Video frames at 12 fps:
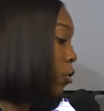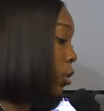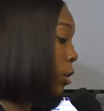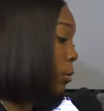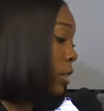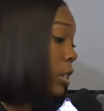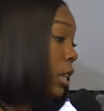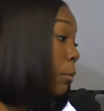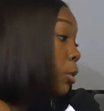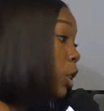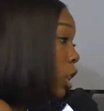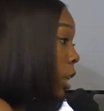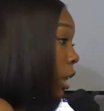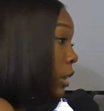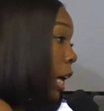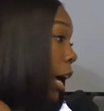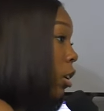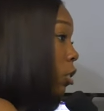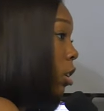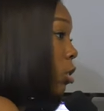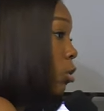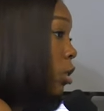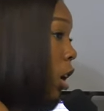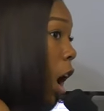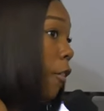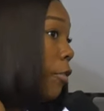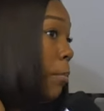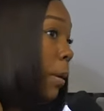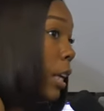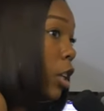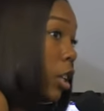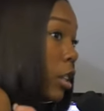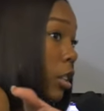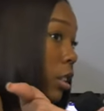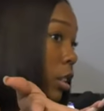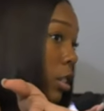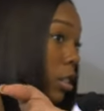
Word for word: for a receptionist i don't know coffee makers